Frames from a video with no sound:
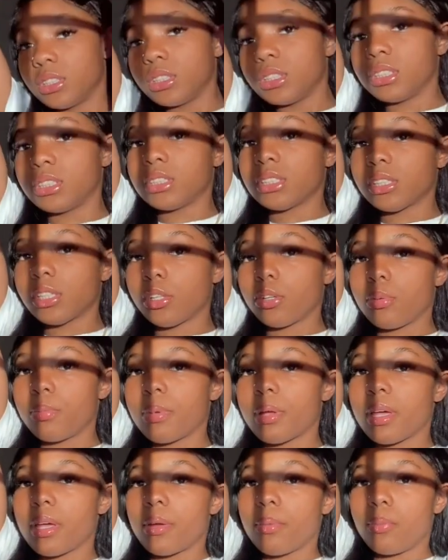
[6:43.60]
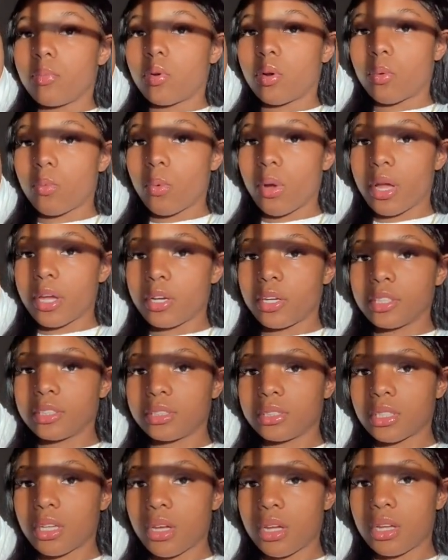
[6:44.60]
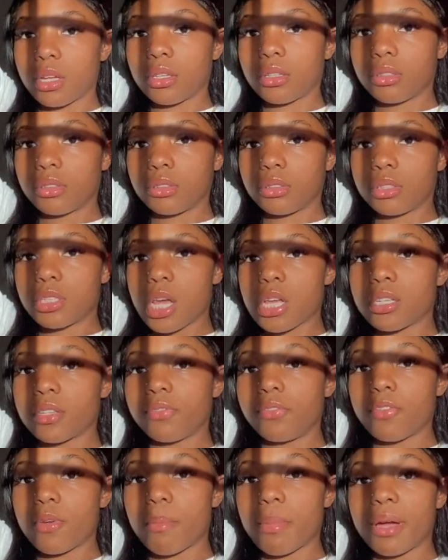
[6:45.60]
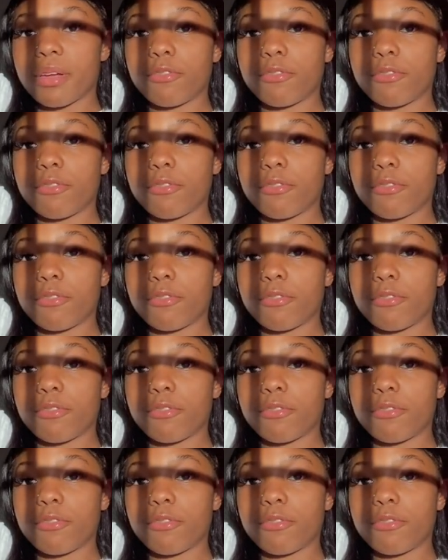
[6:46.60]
see it's a little bit more wider it's not doesn't fit my